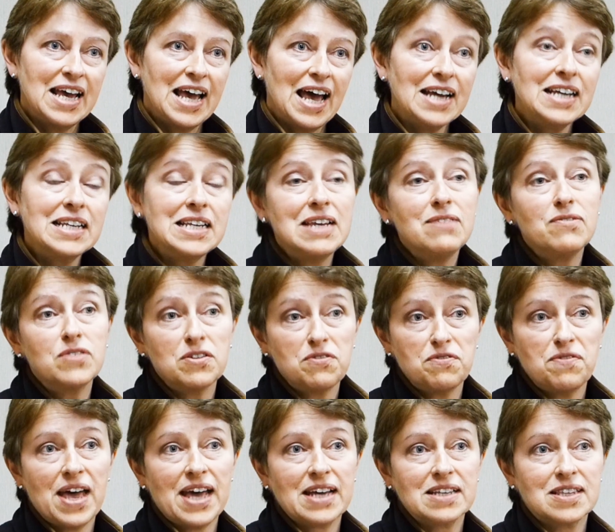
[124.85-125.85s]
and can even
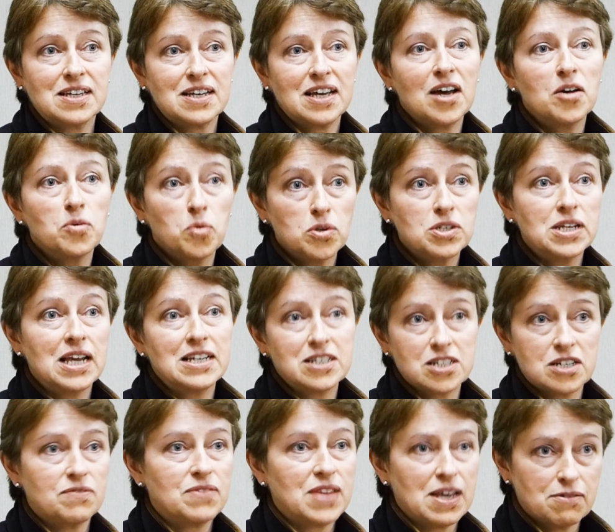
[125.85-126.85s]
affect the
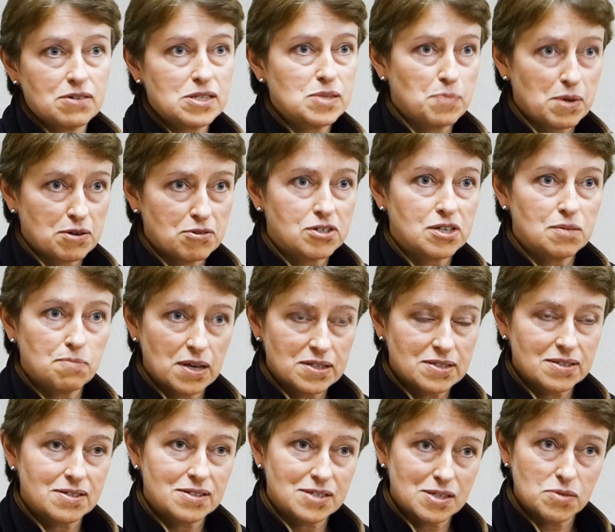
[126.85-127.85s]
coordination of their respiratory
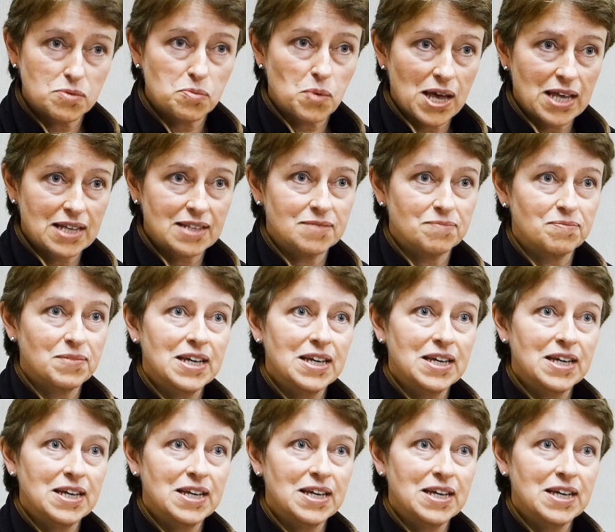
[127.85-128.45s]
muscles as well.